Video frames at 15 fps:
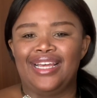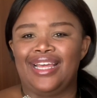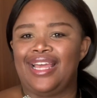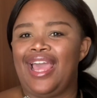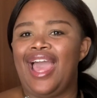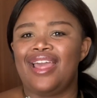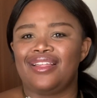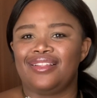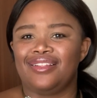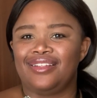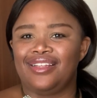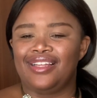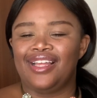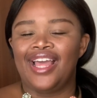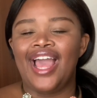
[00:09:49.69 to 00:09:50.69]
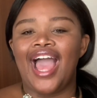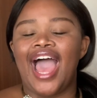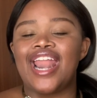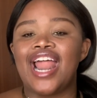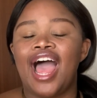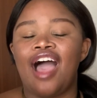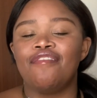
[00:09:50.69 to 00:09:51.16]
Hey!
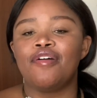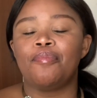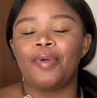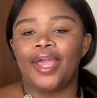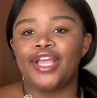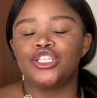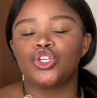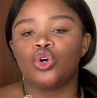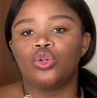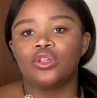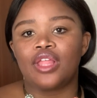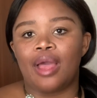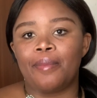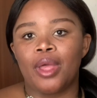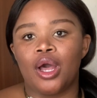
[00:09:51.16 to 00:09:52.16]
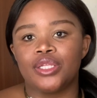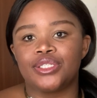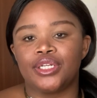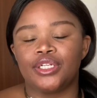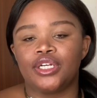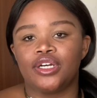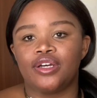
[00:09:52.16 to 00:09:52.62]
And I have a page called Yummy Hearts
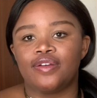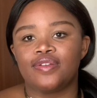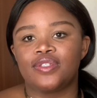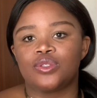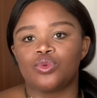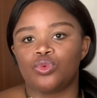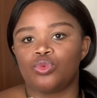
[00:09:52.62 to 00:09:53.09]
and Curves,